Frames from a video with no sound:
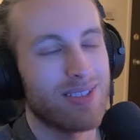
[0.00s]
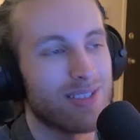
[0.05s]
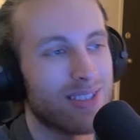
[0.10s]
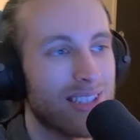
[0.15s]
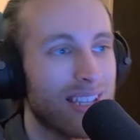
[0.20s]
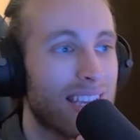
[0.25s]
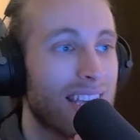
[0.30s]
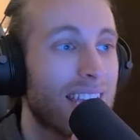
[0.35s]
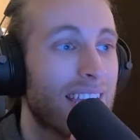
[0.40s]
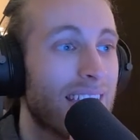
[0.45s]

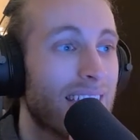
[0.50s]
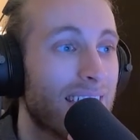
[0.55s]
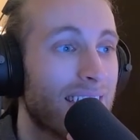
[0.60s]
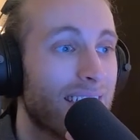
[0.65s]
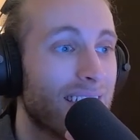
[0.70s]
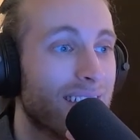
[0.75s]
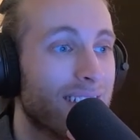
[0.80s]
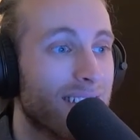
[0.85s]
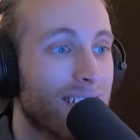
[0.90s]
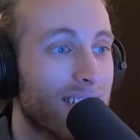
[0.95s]
Yeah,
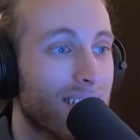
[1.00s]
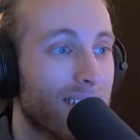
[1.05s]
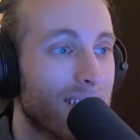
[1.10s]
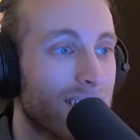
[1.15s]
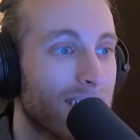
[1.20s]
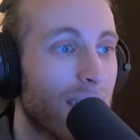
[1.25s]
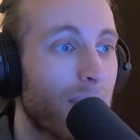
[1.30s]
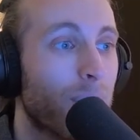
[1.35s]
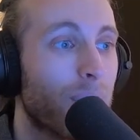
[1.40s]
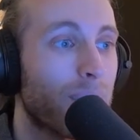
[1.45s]

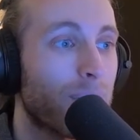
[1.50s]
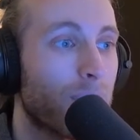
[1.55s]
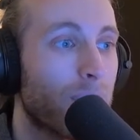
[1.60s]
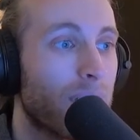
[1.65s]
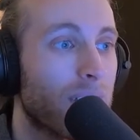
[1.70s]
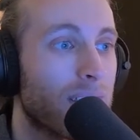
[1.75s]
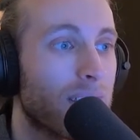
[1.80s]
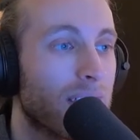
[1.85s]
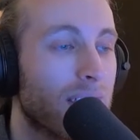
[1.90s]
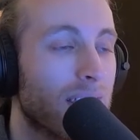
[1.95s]
I wouldn't
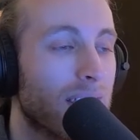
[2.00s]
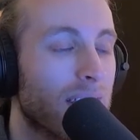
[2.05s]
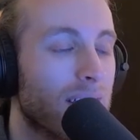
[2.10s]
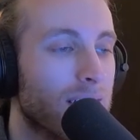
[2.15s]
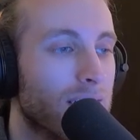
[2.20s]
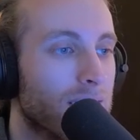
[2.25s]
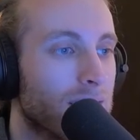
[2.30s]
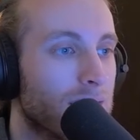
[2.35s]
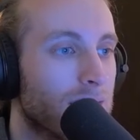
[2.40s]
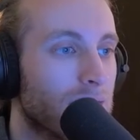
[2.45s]
want that.
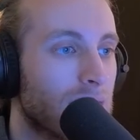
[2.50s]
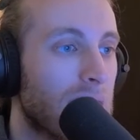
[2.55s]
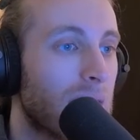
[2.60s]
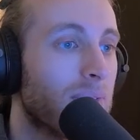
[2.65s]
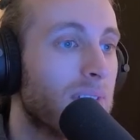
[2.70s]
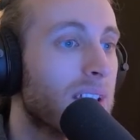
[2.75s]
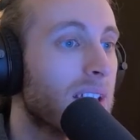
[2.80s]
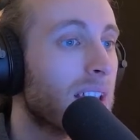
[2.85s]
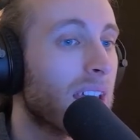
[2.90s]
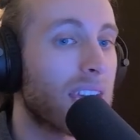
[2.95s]

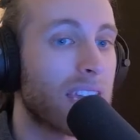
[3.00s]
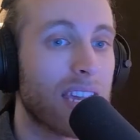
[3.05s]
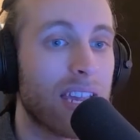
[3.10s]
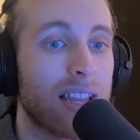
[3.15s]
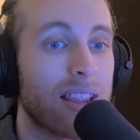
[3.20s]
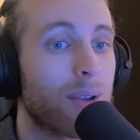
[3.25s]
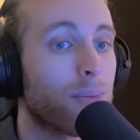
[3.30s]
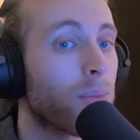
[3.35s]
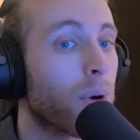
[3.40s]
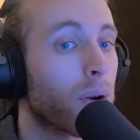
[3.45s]
Even like in
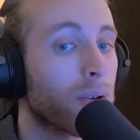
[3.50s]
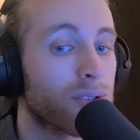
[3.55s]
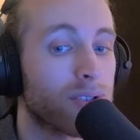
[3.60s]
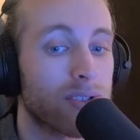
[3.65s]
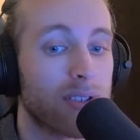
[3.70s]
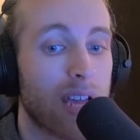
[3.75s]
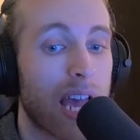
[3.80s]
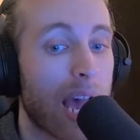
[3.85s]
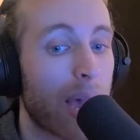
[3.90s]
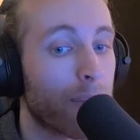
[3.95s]
the most
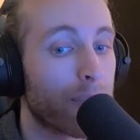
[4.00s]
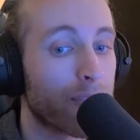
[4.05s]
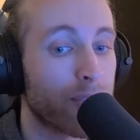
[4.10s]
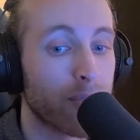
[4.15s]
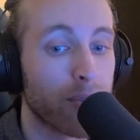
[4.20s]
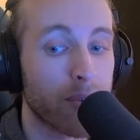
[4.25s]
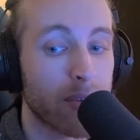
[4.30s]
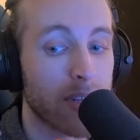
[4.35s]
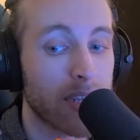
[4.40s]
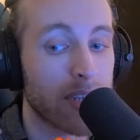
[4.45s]

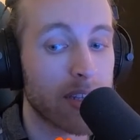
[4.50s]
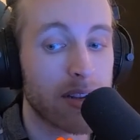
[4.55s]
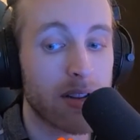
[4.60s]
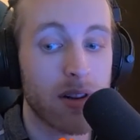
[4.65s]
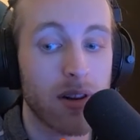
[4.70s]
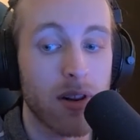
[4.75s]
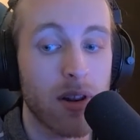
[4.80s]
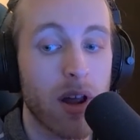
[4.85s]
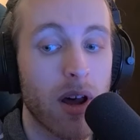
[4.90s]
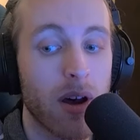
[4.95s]
absolutely
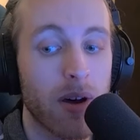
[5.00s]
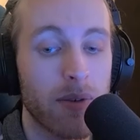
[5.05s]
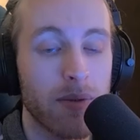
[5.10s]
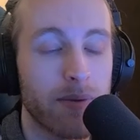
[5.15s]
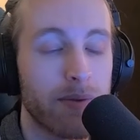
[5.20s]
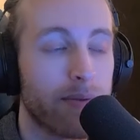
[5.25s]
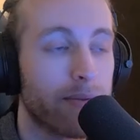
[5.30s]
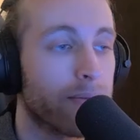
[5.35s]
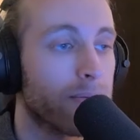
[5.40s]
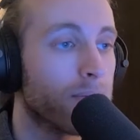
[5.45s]

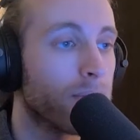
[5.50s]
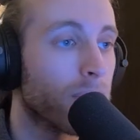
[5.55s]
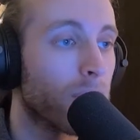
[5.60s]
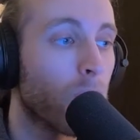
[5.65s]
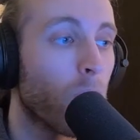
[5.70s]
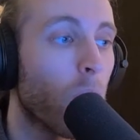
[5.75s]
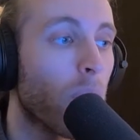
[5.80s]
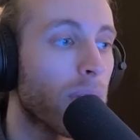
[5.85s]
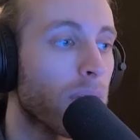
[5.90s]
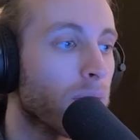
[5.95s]

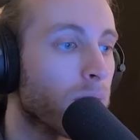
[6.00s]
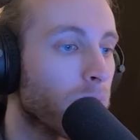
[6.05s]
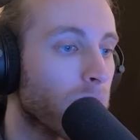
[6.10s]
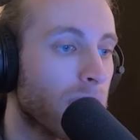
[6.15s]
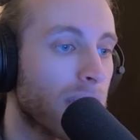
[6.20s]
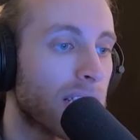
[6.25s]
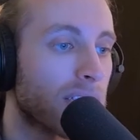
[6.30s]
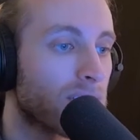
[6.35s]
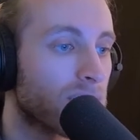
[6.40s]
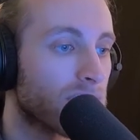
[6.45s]
loyal
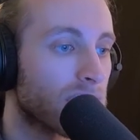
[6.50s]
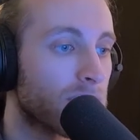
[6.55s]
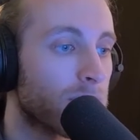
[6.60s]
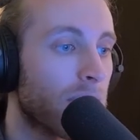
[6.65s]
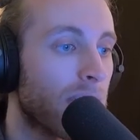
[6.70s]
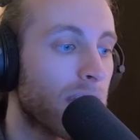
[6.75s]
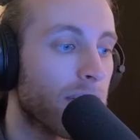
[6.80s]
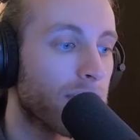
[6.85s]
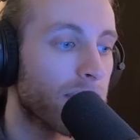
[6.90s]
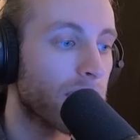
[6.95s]
relationship
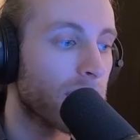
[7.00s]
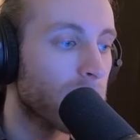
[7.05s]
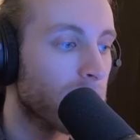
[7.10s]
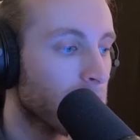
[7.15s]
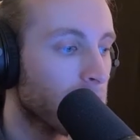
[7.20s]
ever.